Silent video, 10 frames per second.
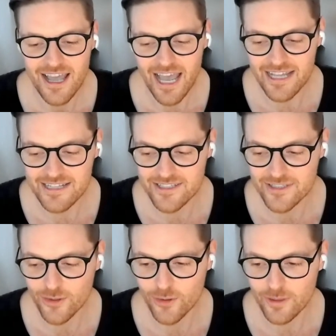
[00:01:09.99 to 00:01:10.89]
And
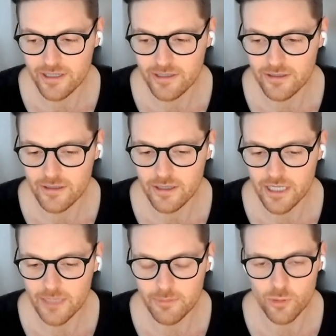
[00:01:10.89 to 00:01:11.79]
Cory, a
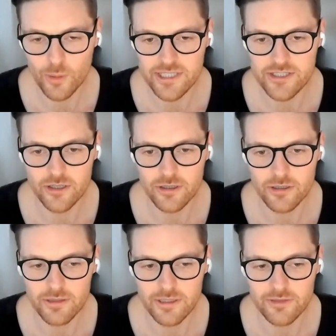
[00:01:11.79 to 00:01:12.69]
couple of weeks
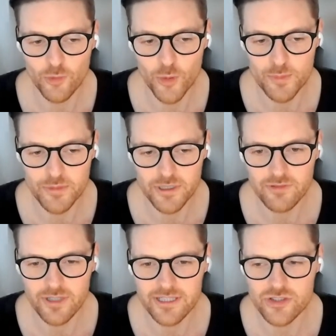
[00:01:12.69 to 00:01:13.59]
ago, informed me of
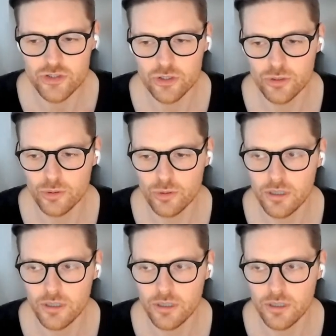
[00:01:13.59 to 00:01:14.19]
like this new